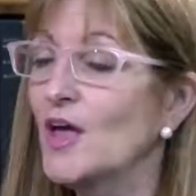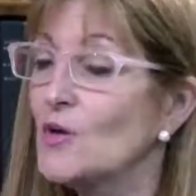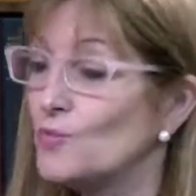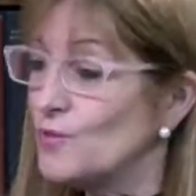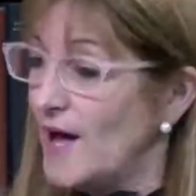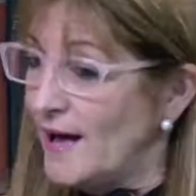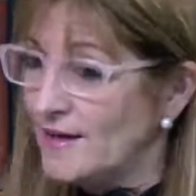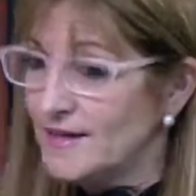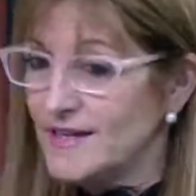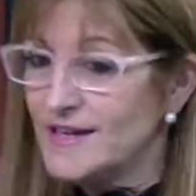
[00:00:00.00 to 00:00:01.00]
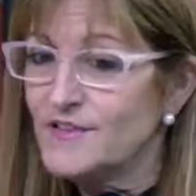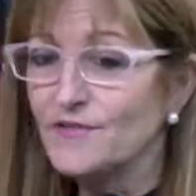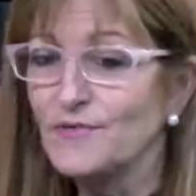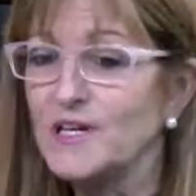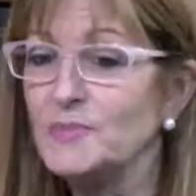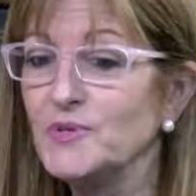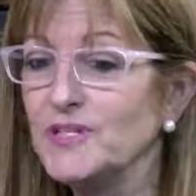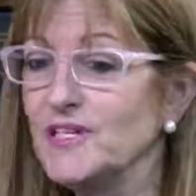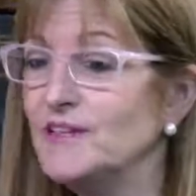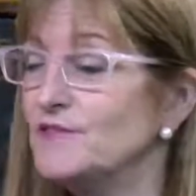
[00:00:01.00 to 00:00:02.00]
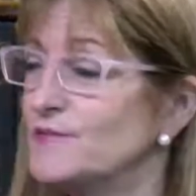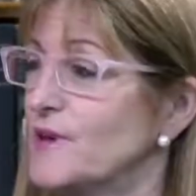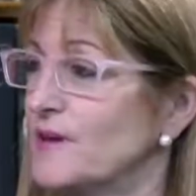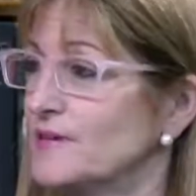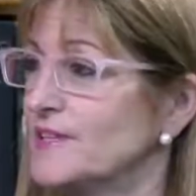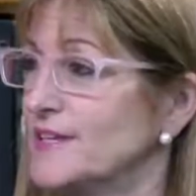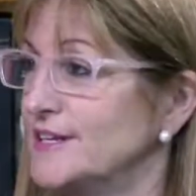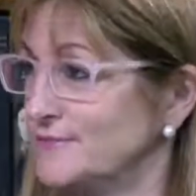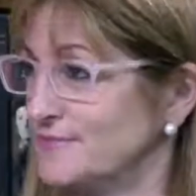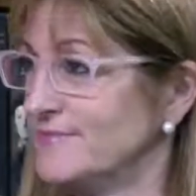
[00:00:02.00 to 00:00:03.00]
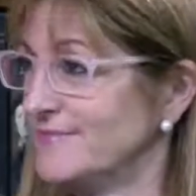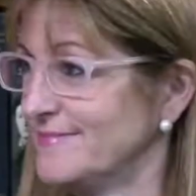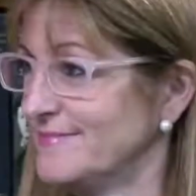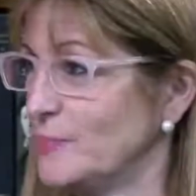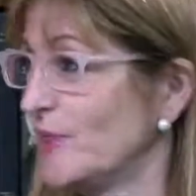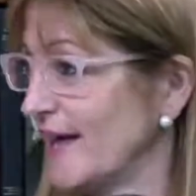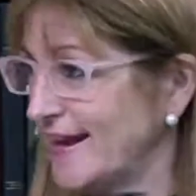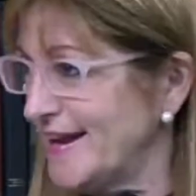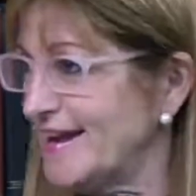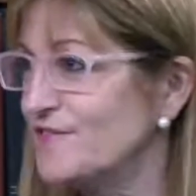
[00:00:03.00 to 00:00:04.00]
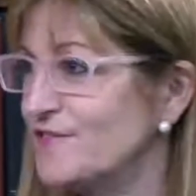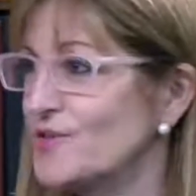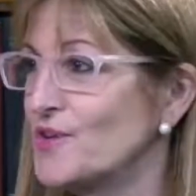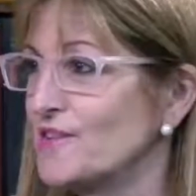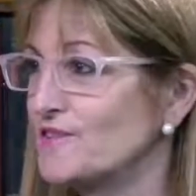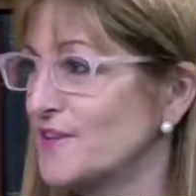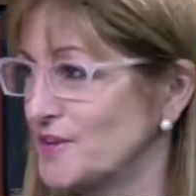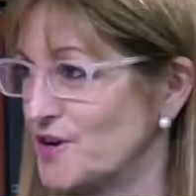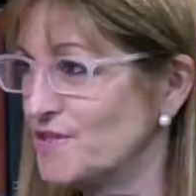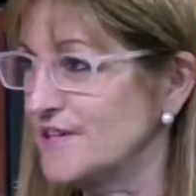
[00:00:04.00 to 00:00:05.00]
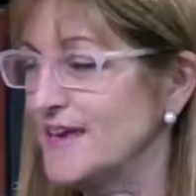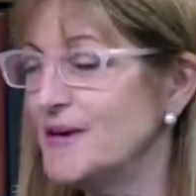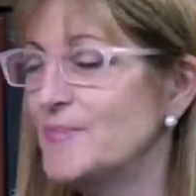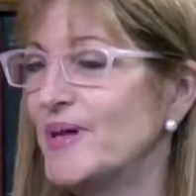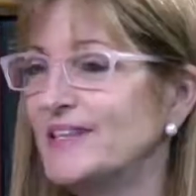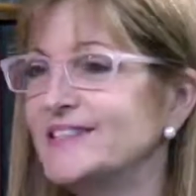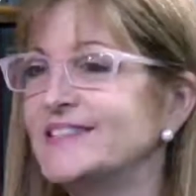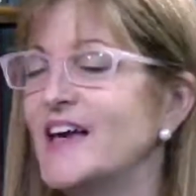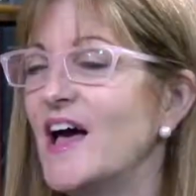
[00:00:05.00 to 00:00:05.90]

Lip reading: Well, if we believe the planning for the Villanova campus,